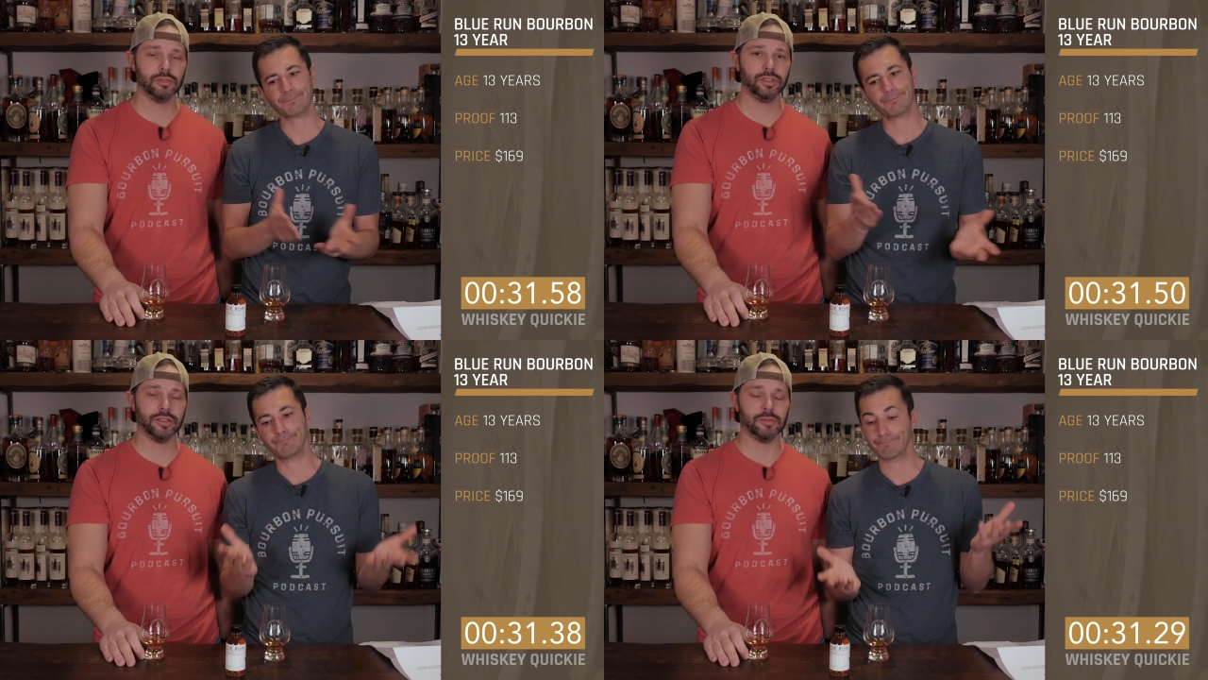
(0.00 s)

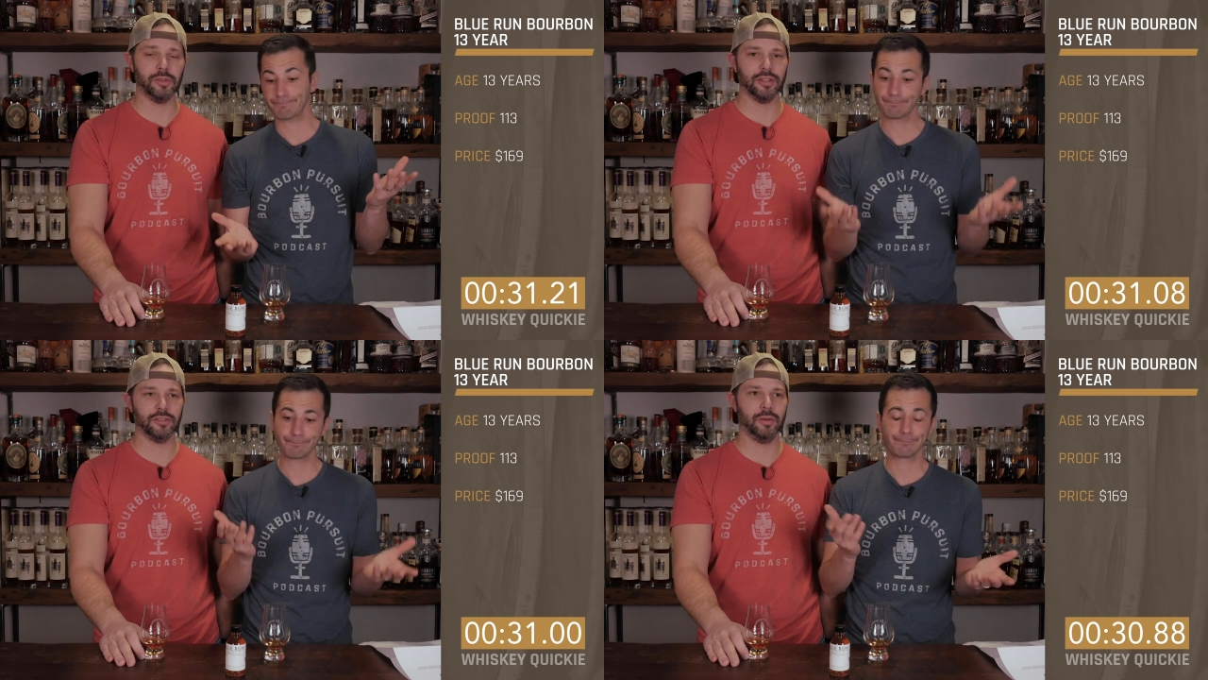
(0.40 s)
Speaker 1: It's got some
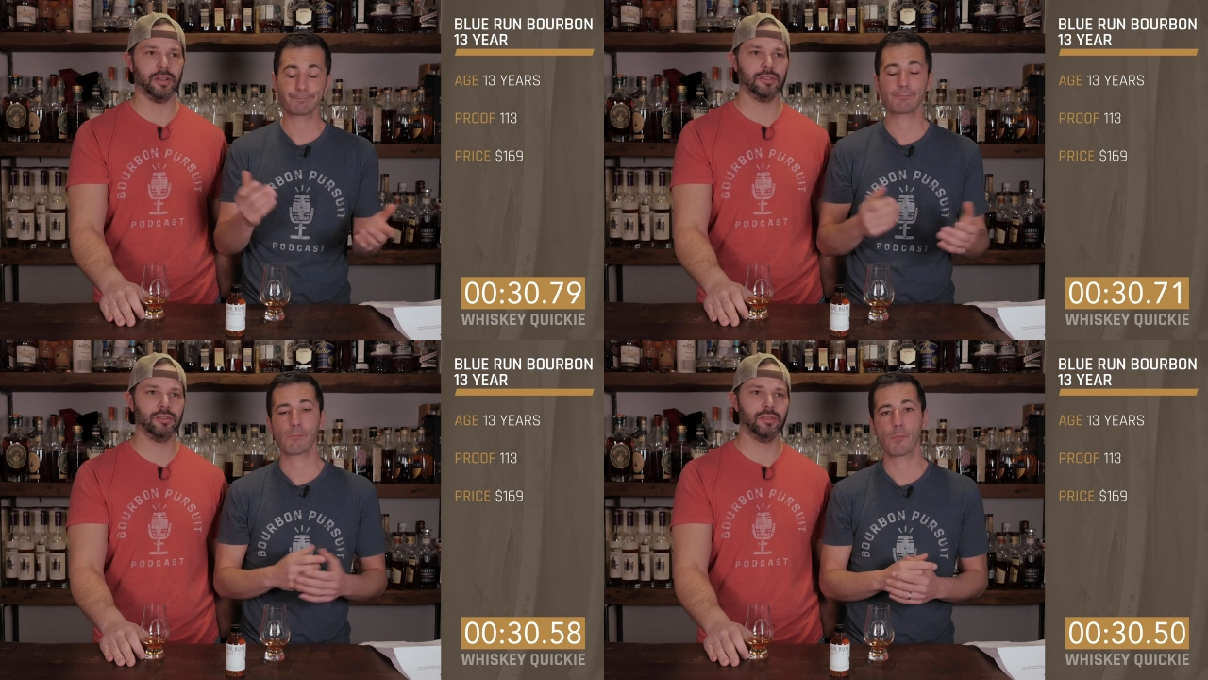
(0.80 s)
nice
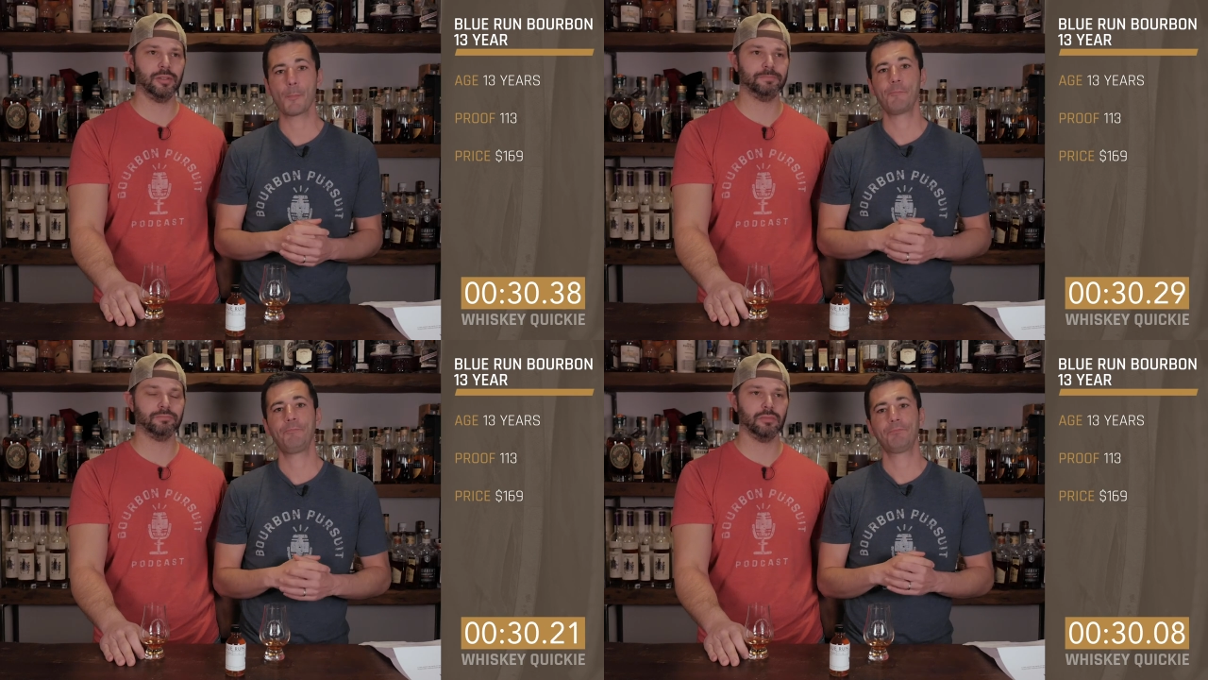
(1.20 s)
spice to
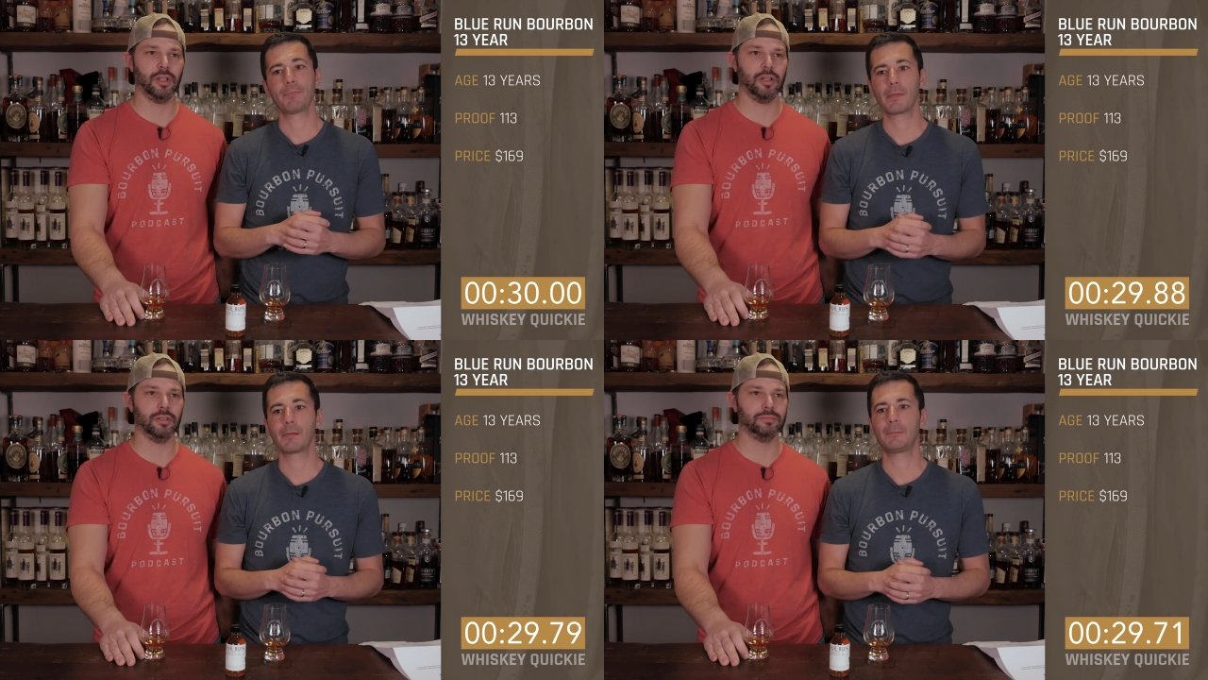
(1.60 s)
it.
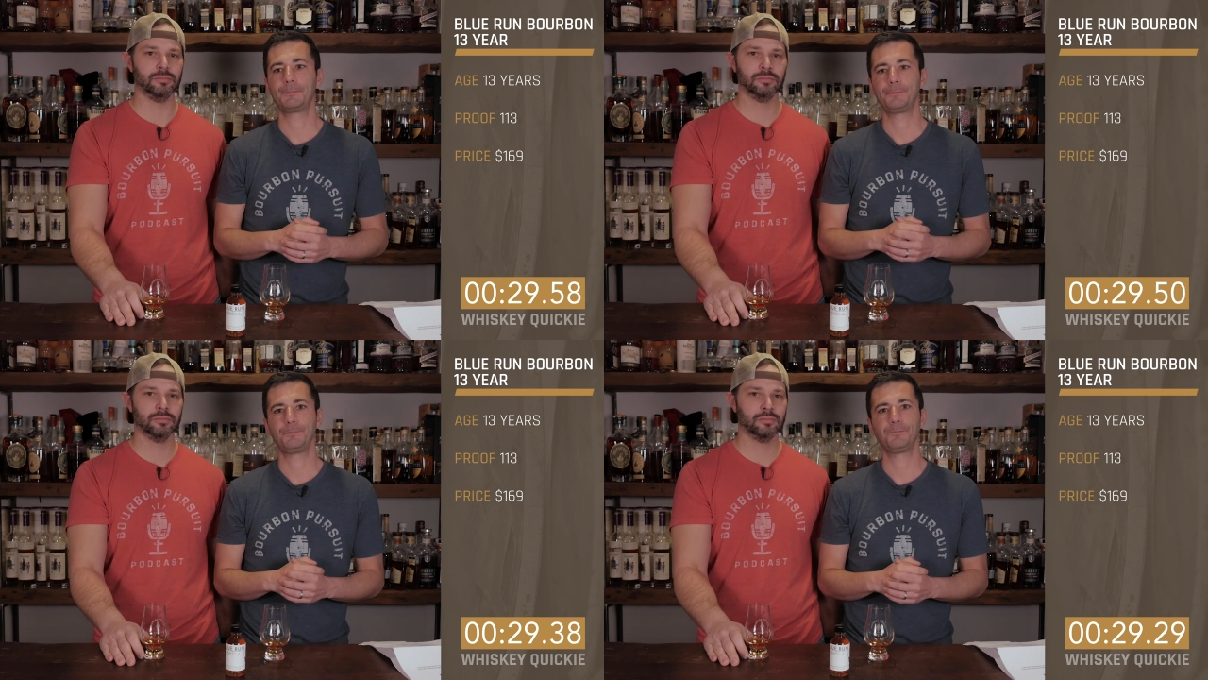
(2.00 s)
Um,
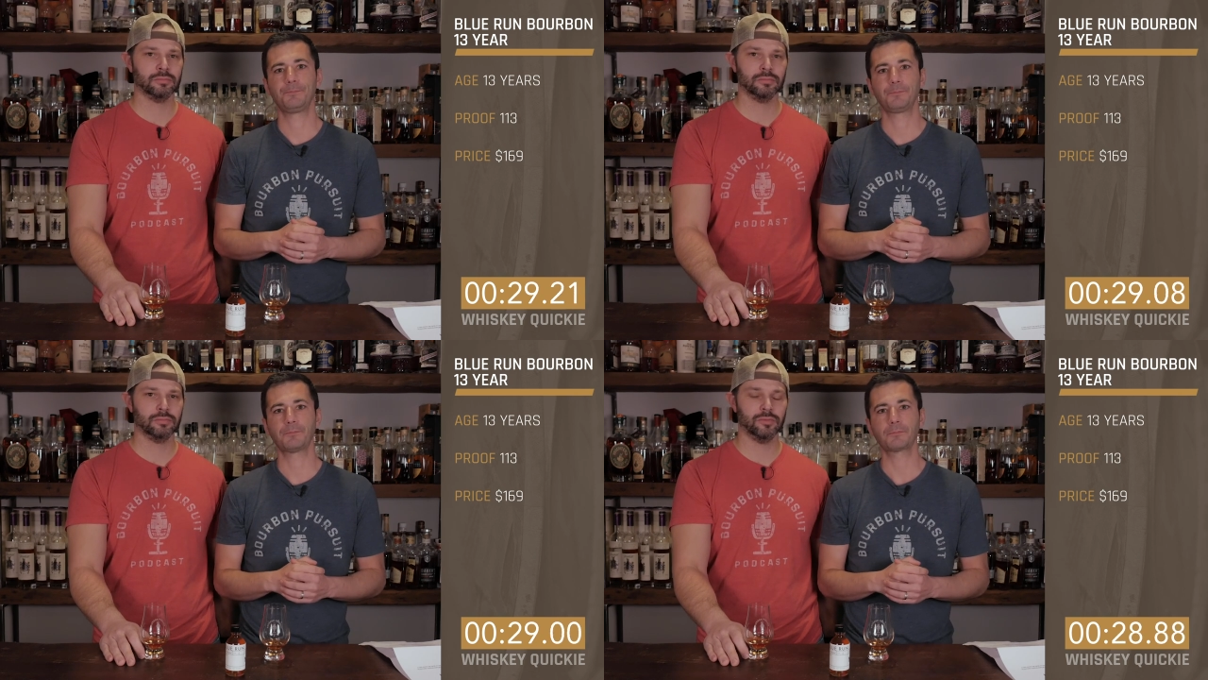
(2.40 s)

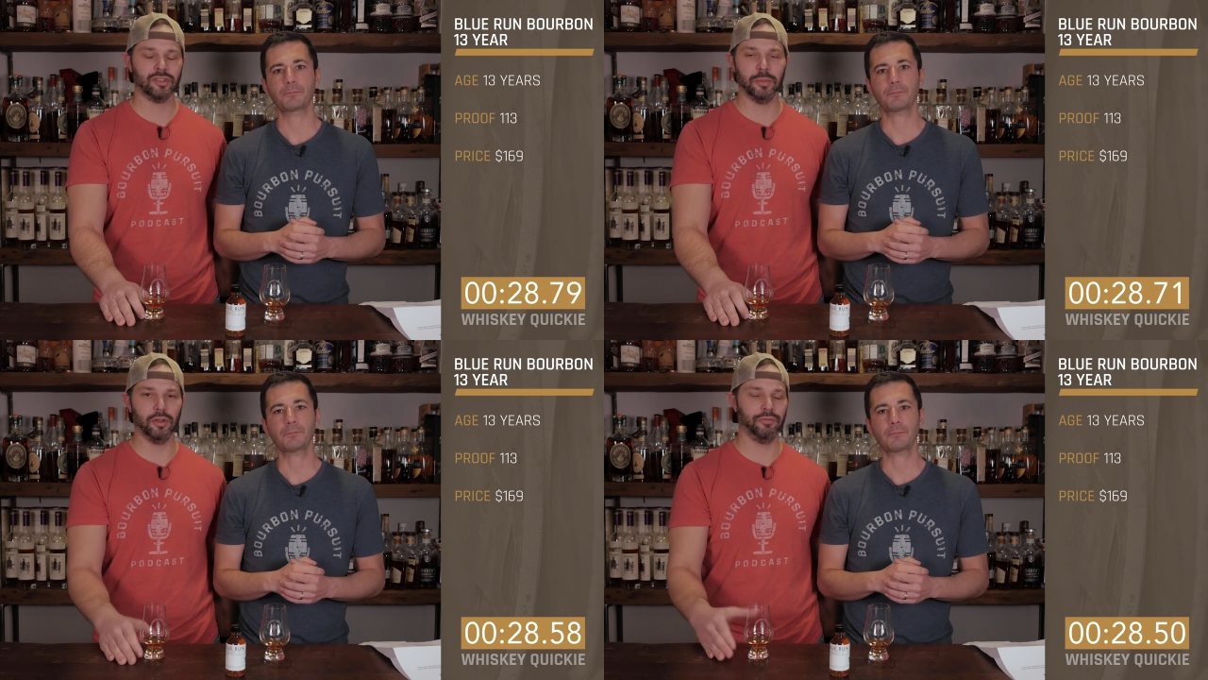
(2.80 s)

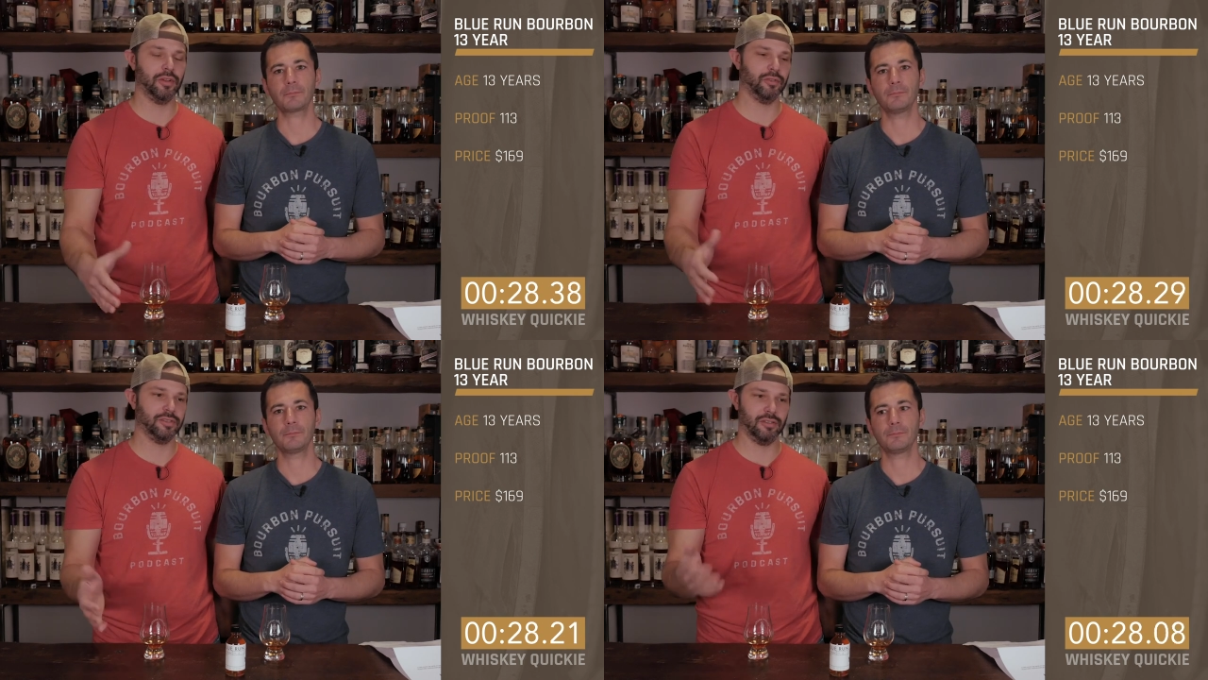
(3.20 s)
similar
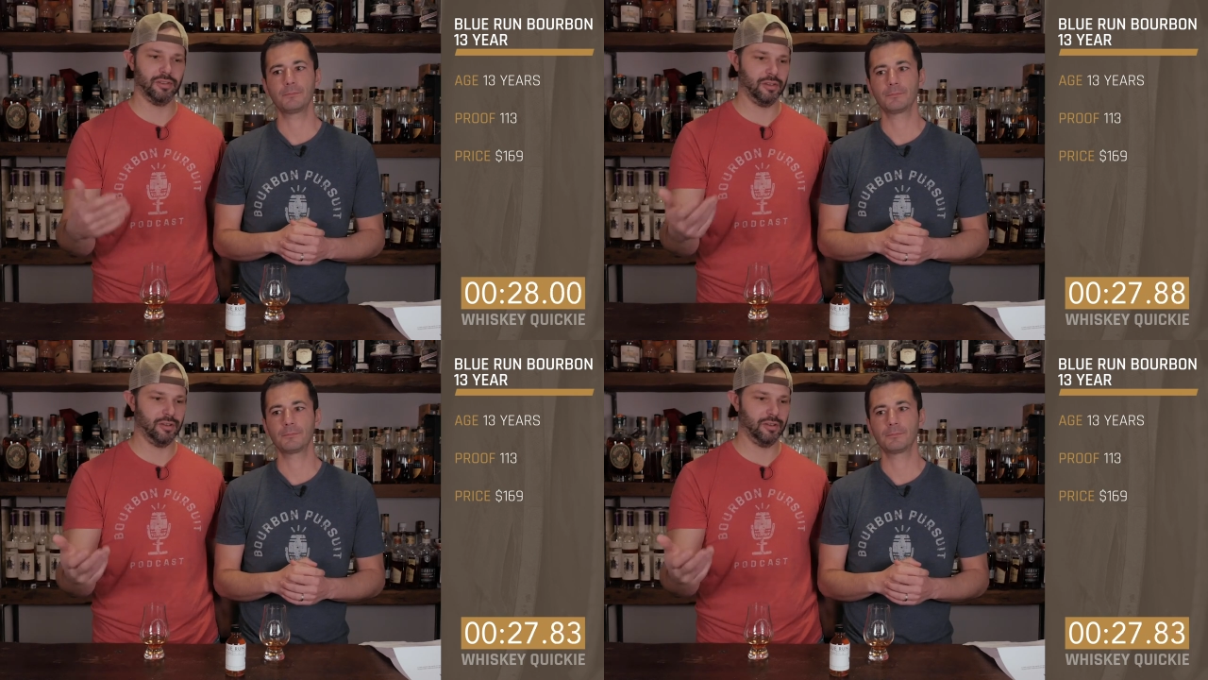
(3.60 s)
flavors there on the